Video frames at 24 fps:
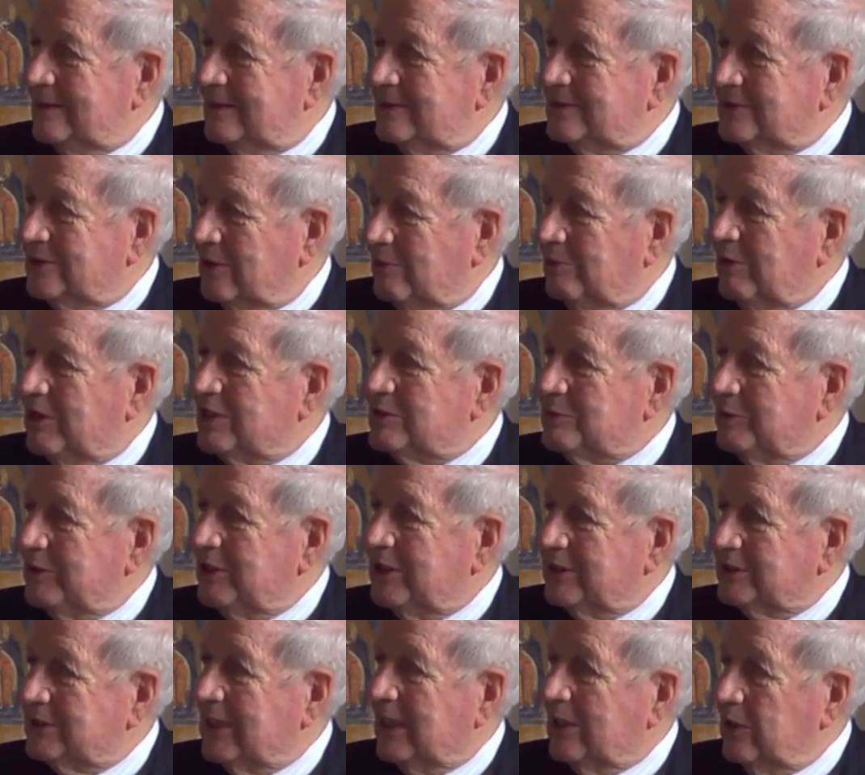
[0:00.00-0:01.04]
so much
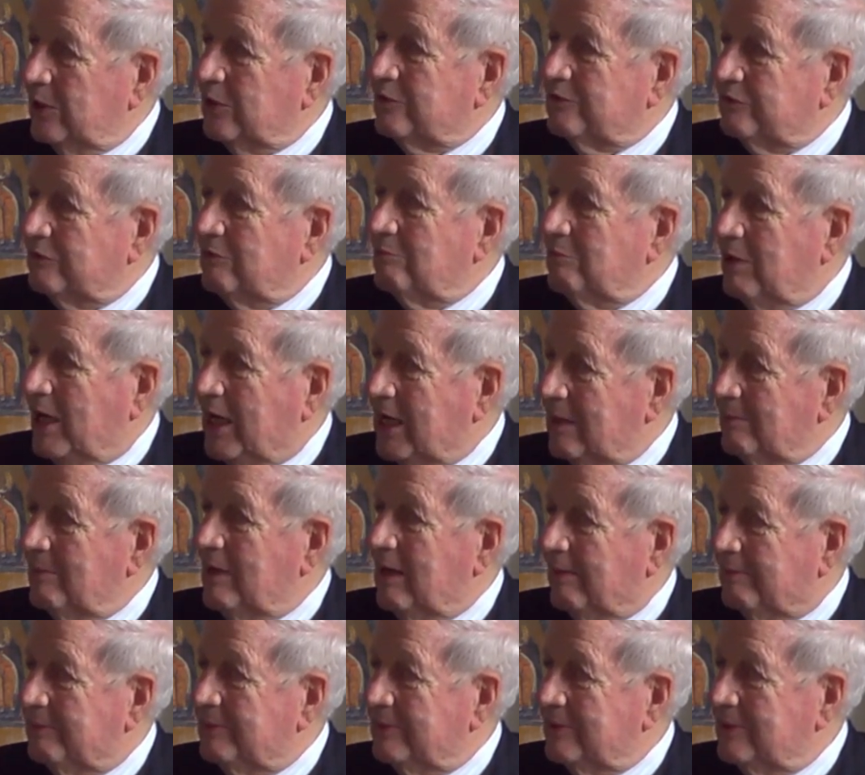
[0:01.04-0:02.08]
because I looked from bottom
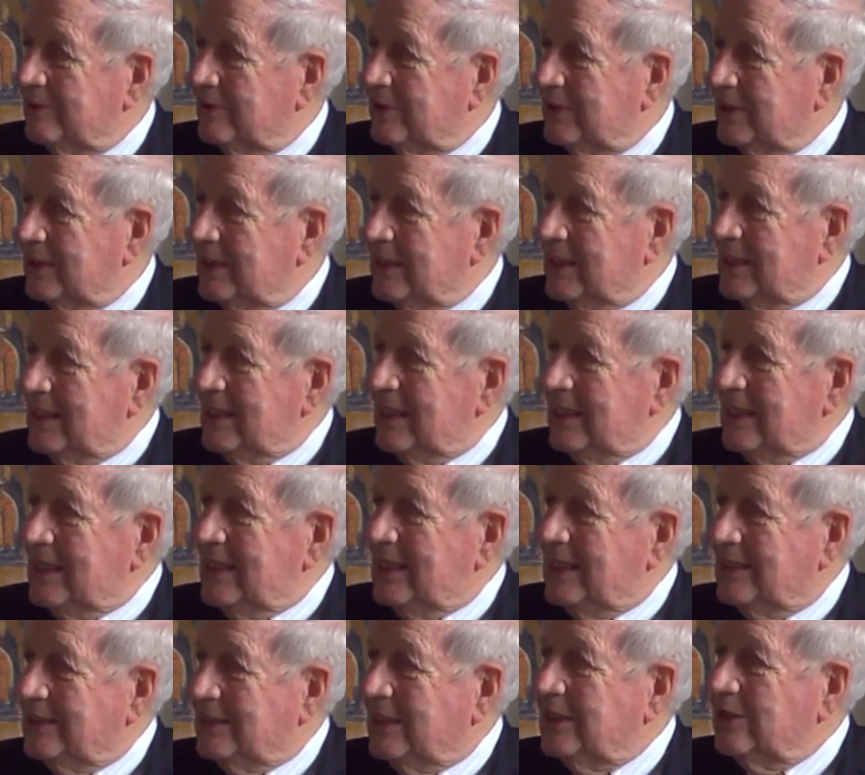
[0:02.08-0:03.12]
up.
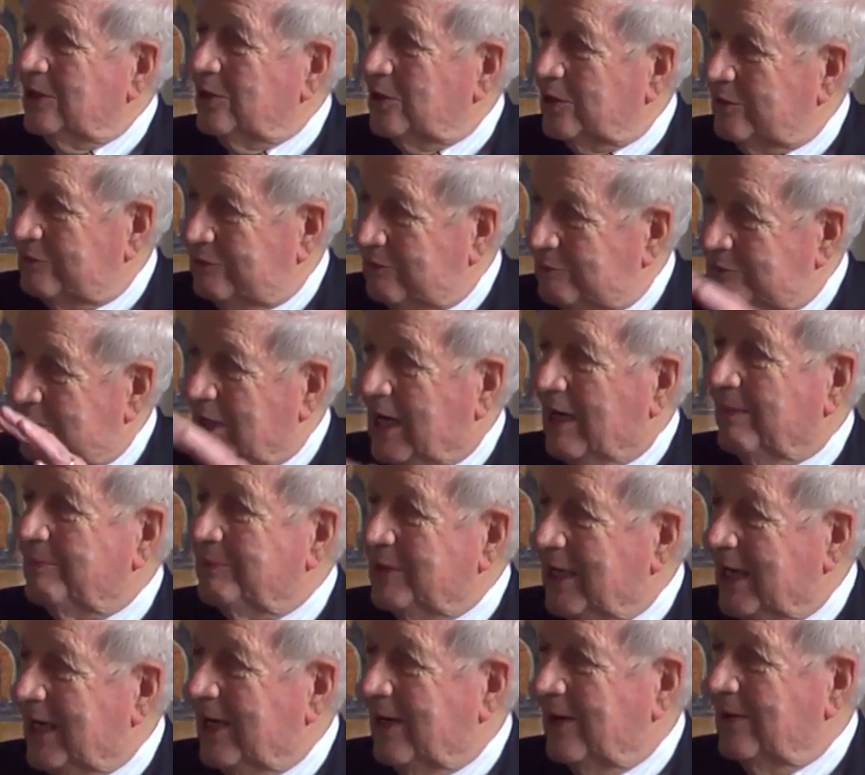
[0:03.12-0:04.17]
He didn't look from top
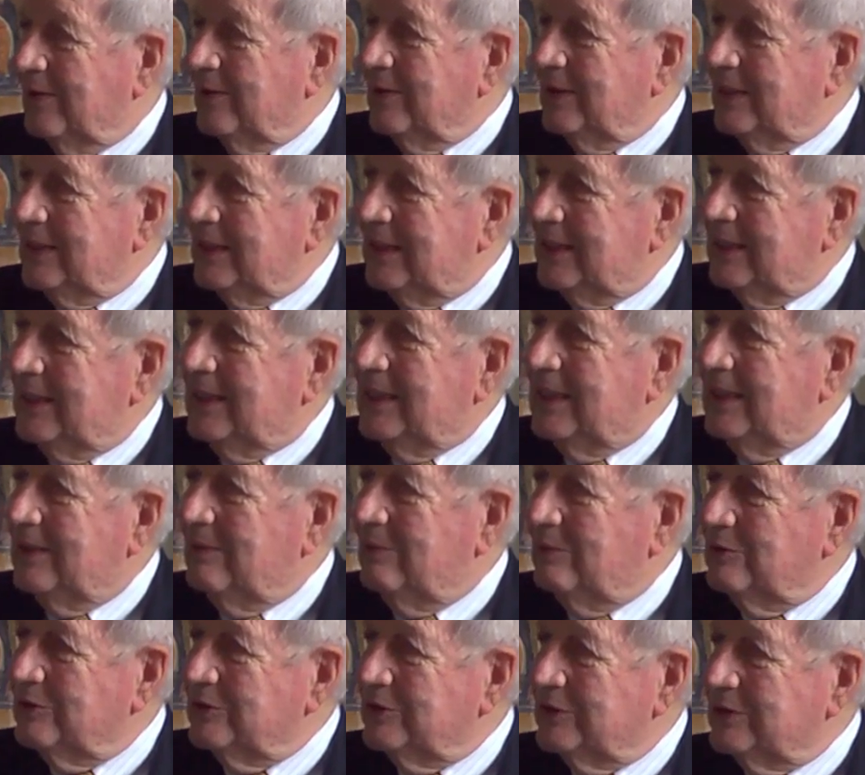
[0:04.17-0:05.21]
down. He, he
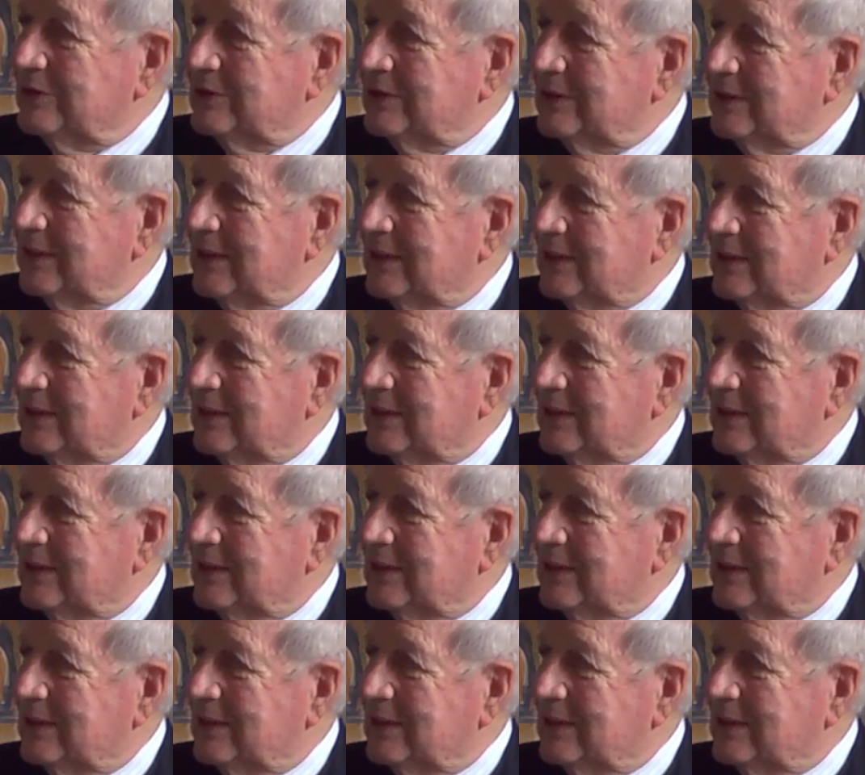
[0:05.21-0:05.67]
was